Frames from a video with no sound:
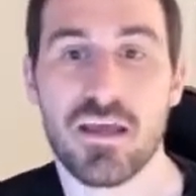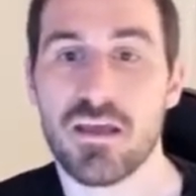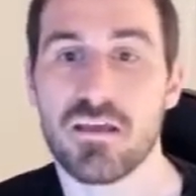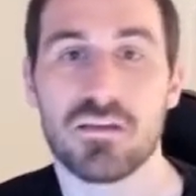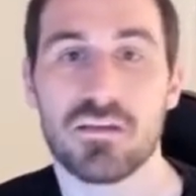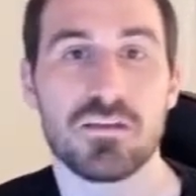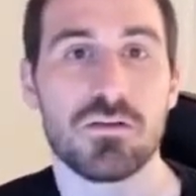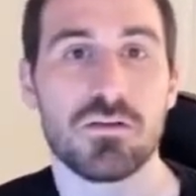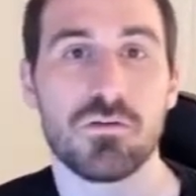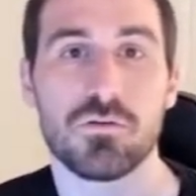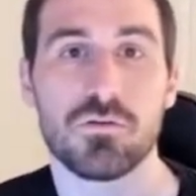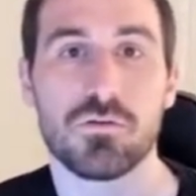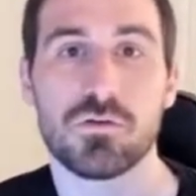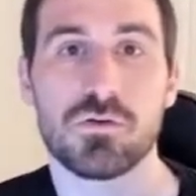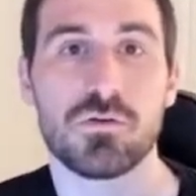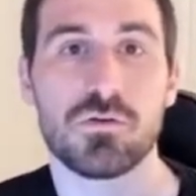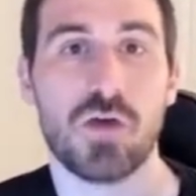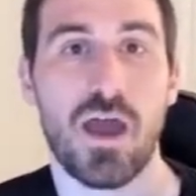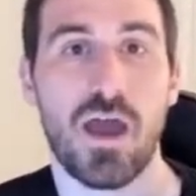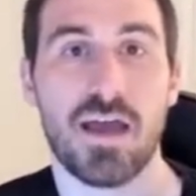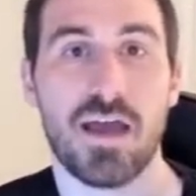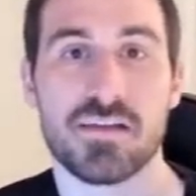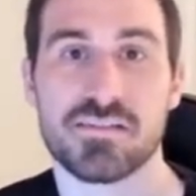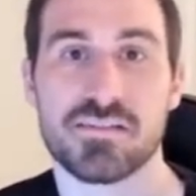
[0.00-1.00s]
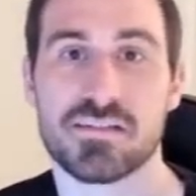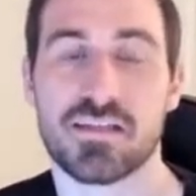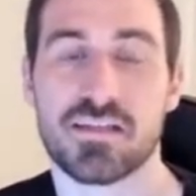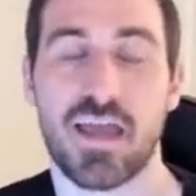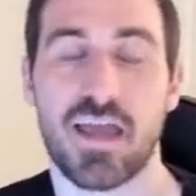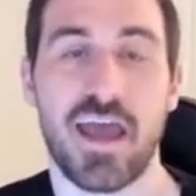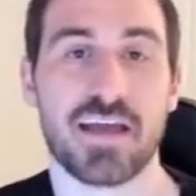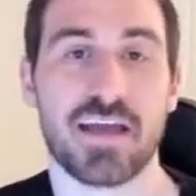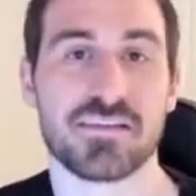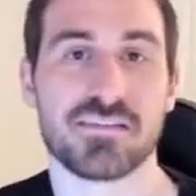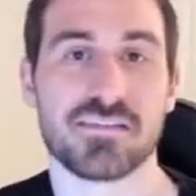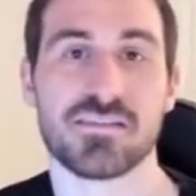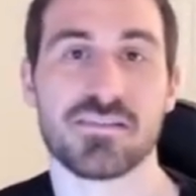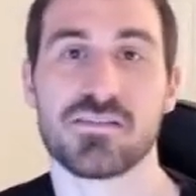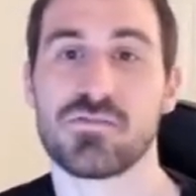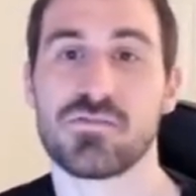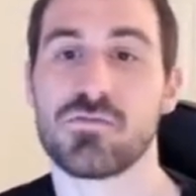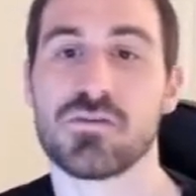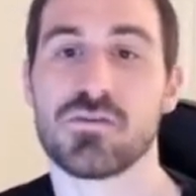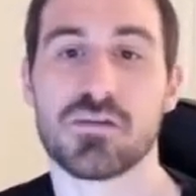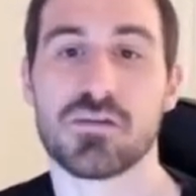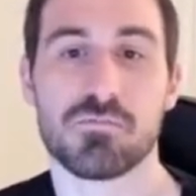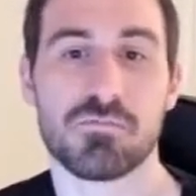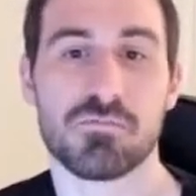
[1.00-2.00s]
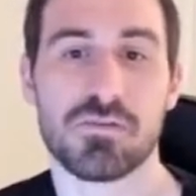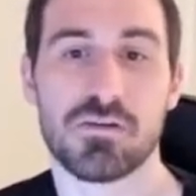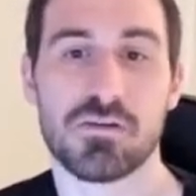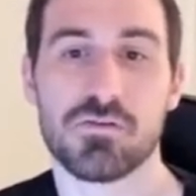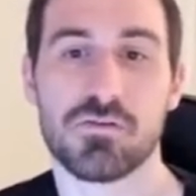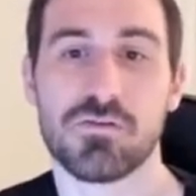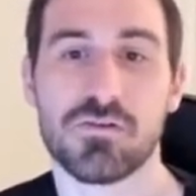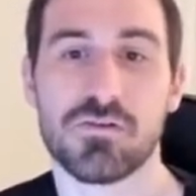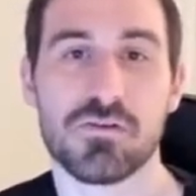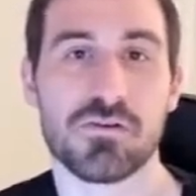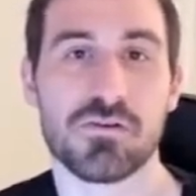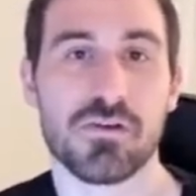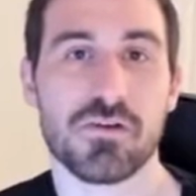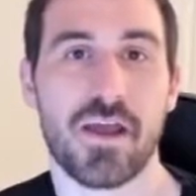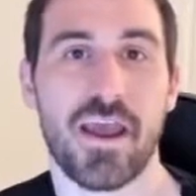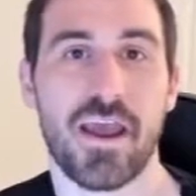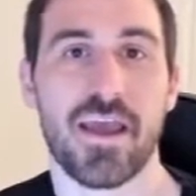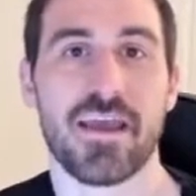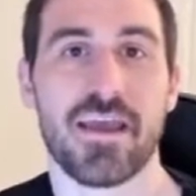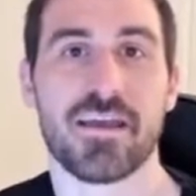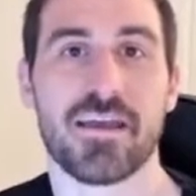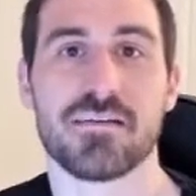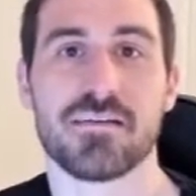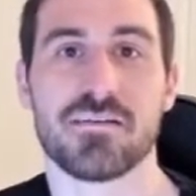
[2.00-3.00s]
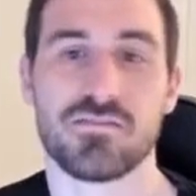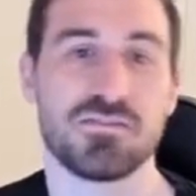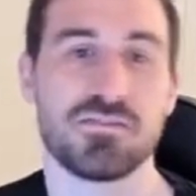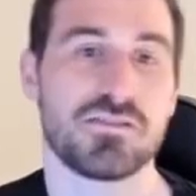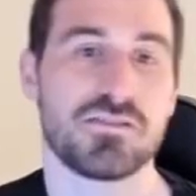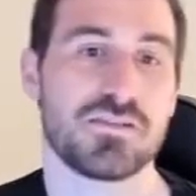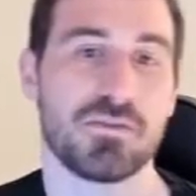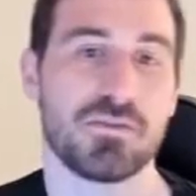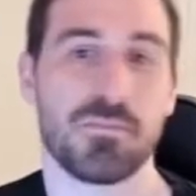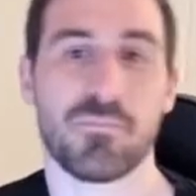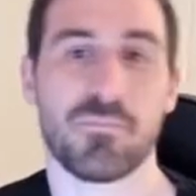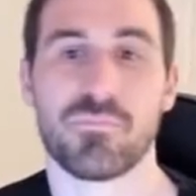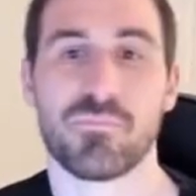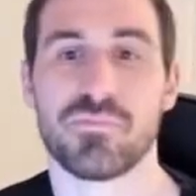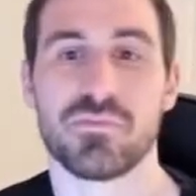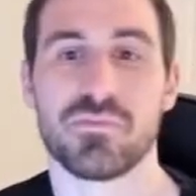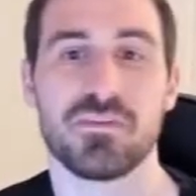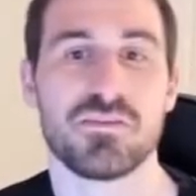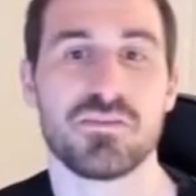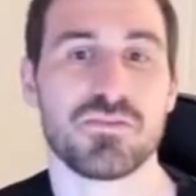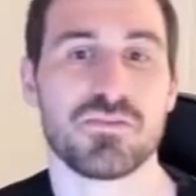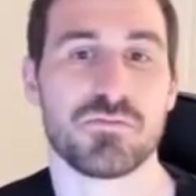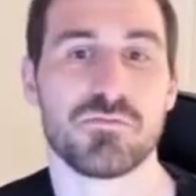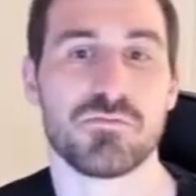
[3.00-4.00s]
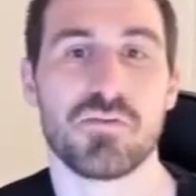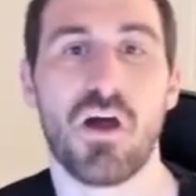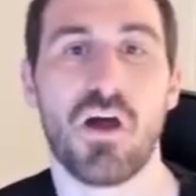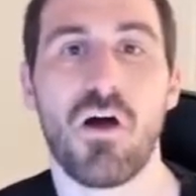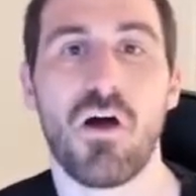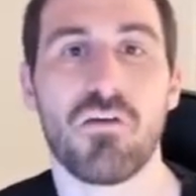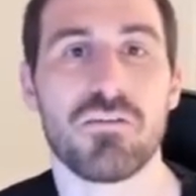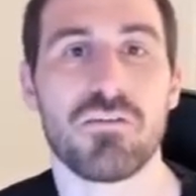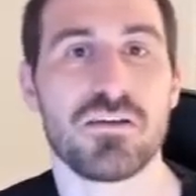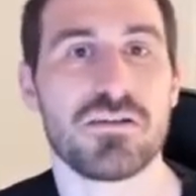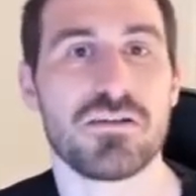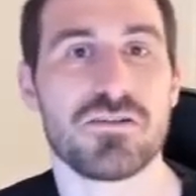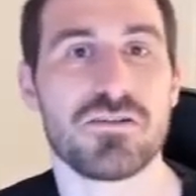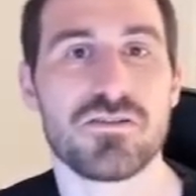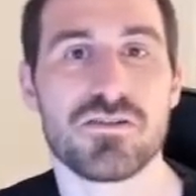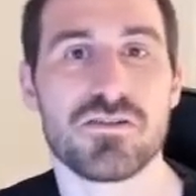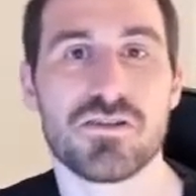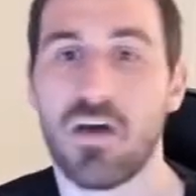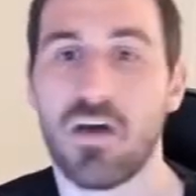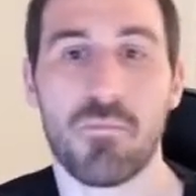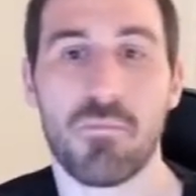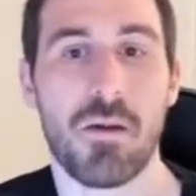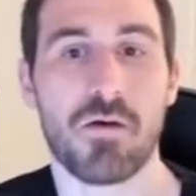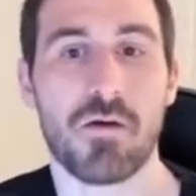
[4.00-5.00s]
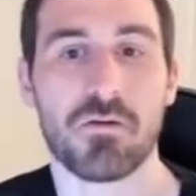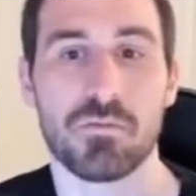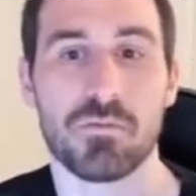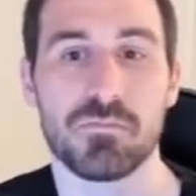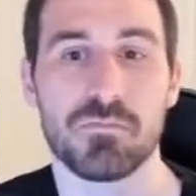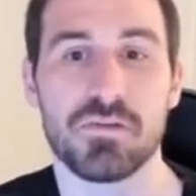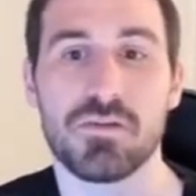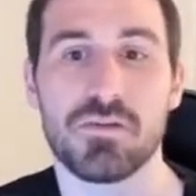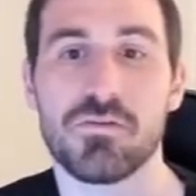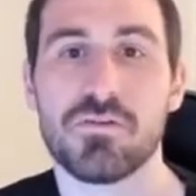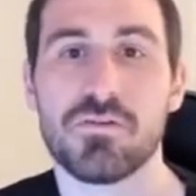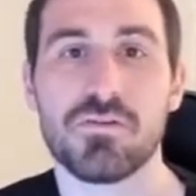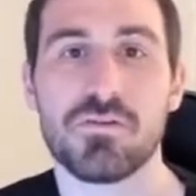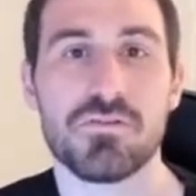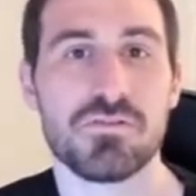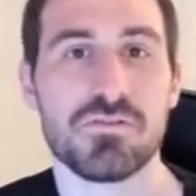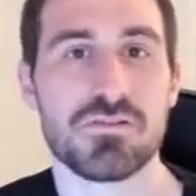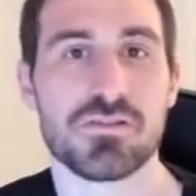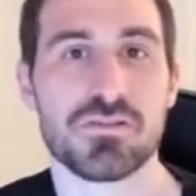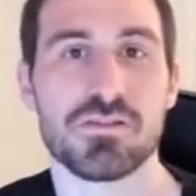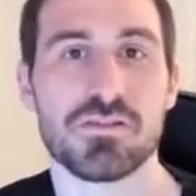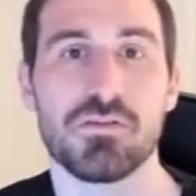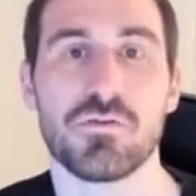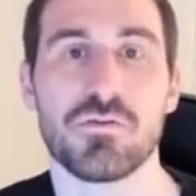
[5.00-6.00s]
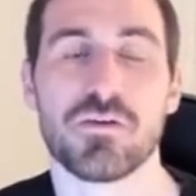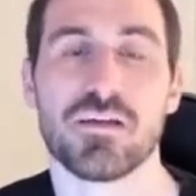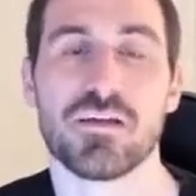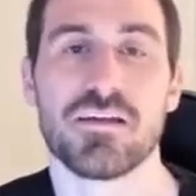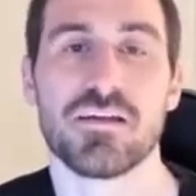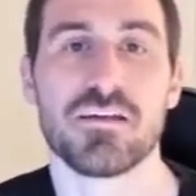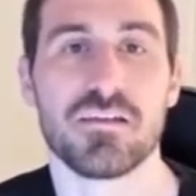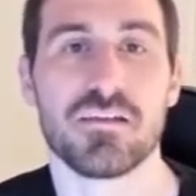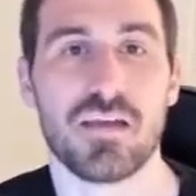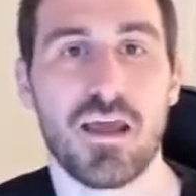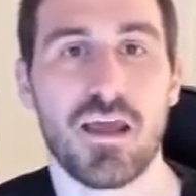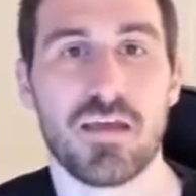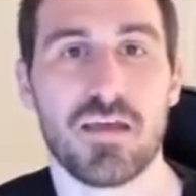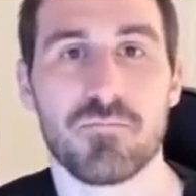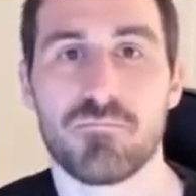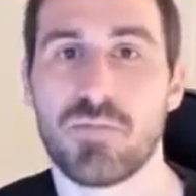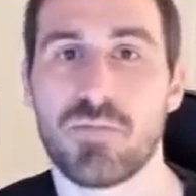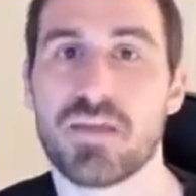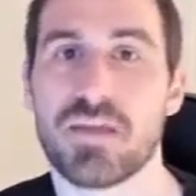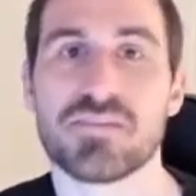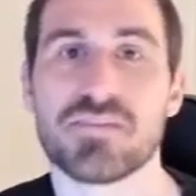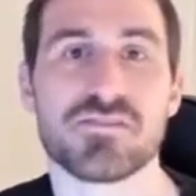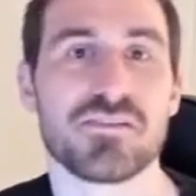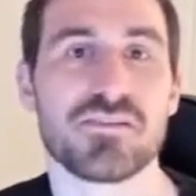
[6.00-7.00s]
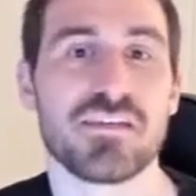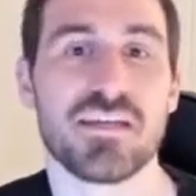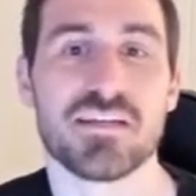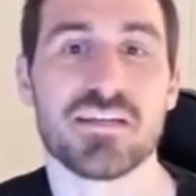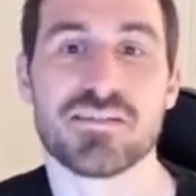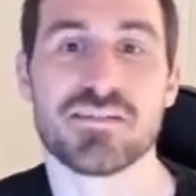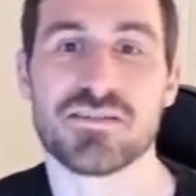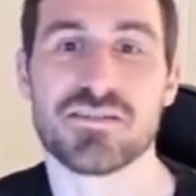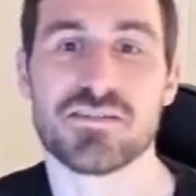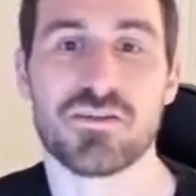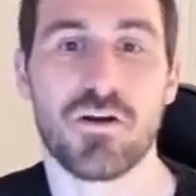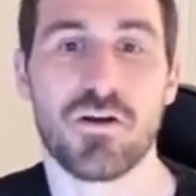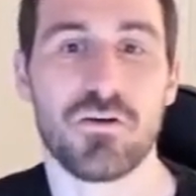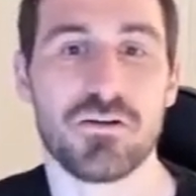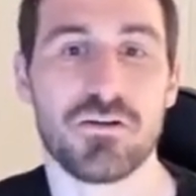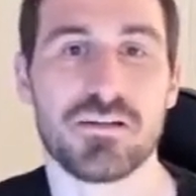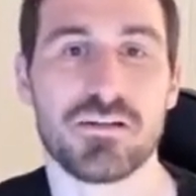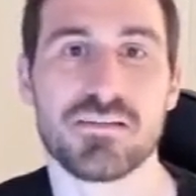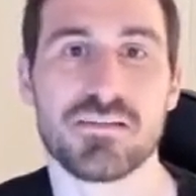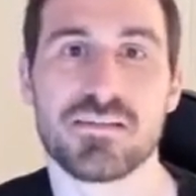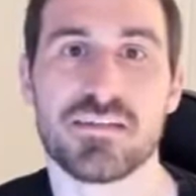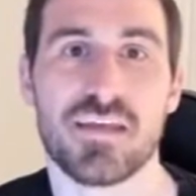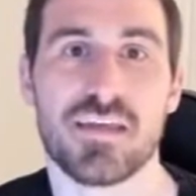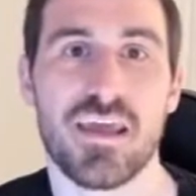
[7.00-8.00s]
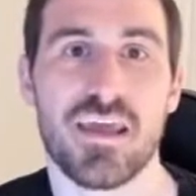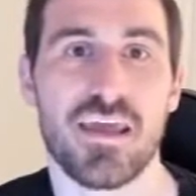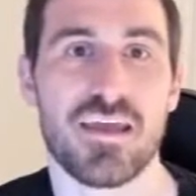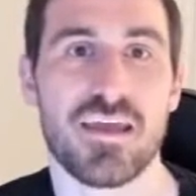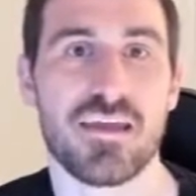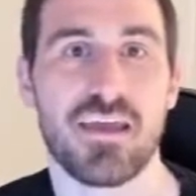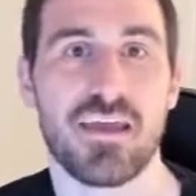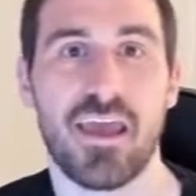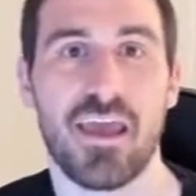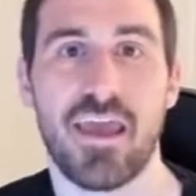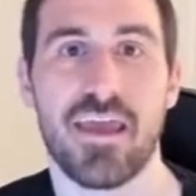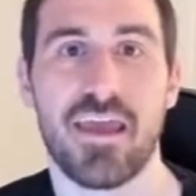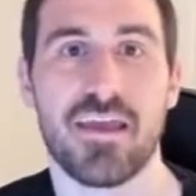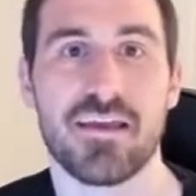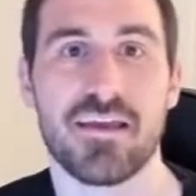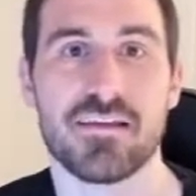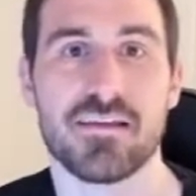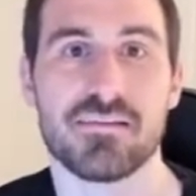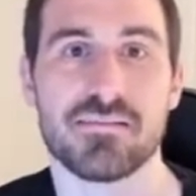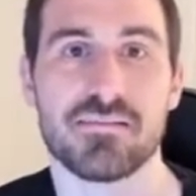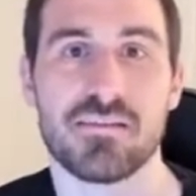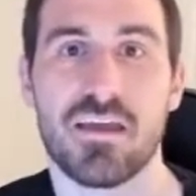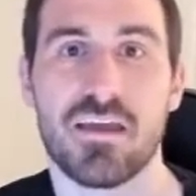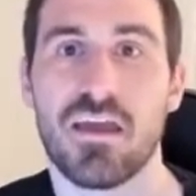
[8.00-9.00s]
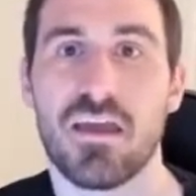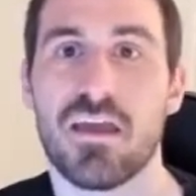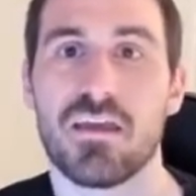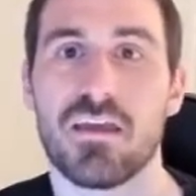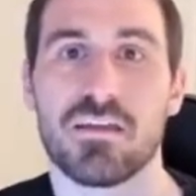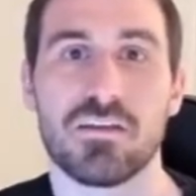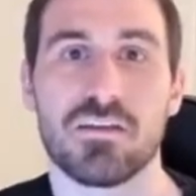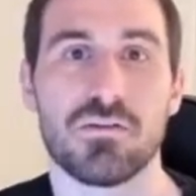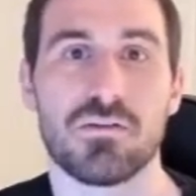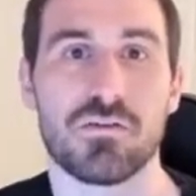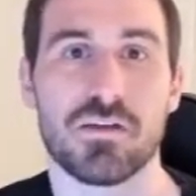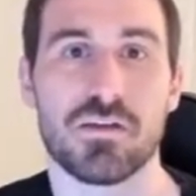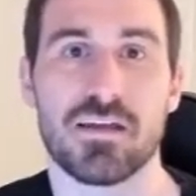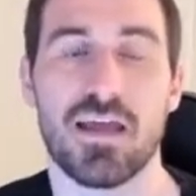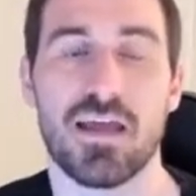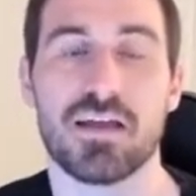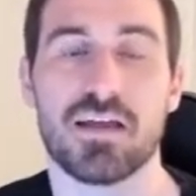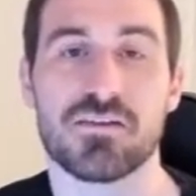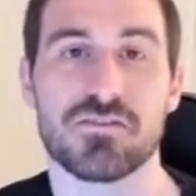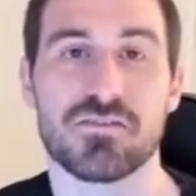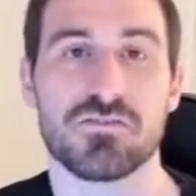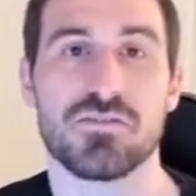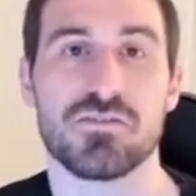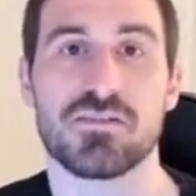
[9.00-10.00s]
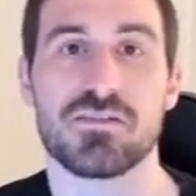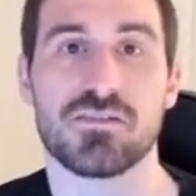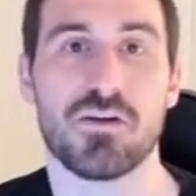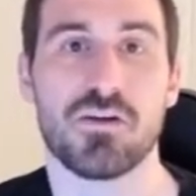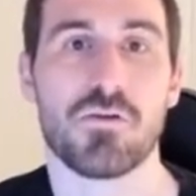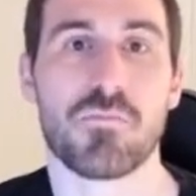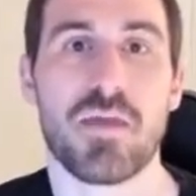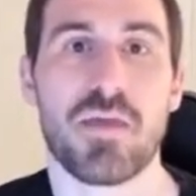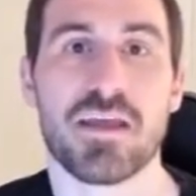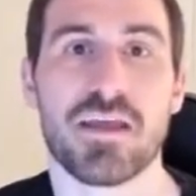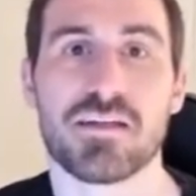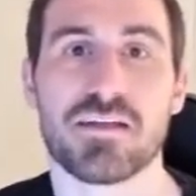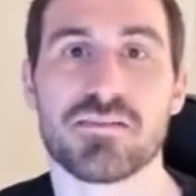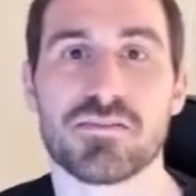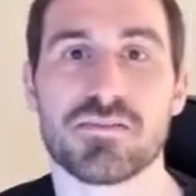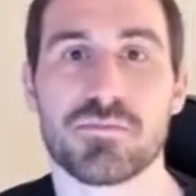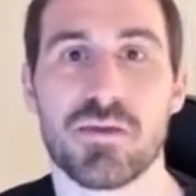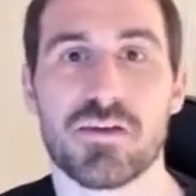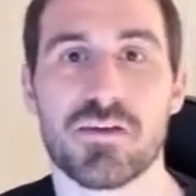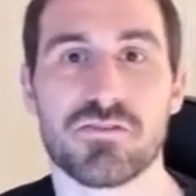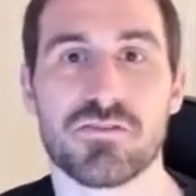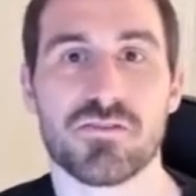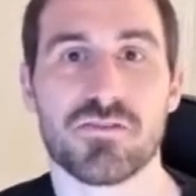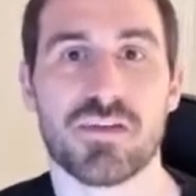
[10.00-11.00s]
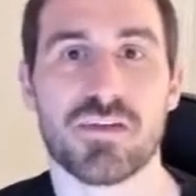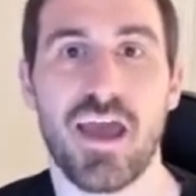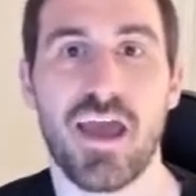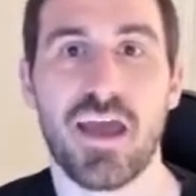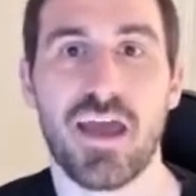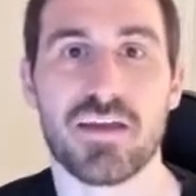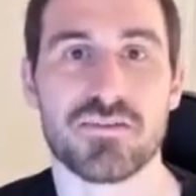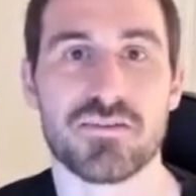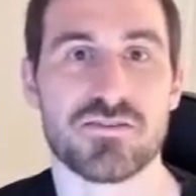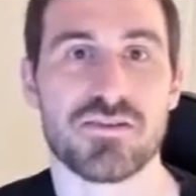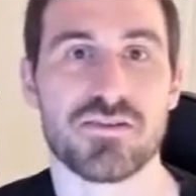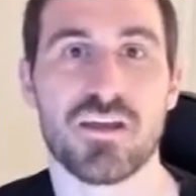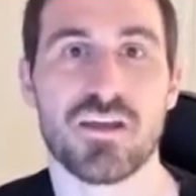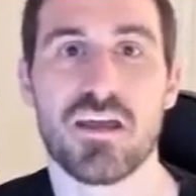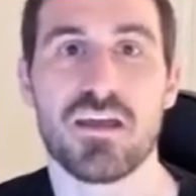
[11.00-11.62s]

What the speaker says: who has access to a computer and just some knowledge about computers, can basically get started today and can actually start making some extra cash.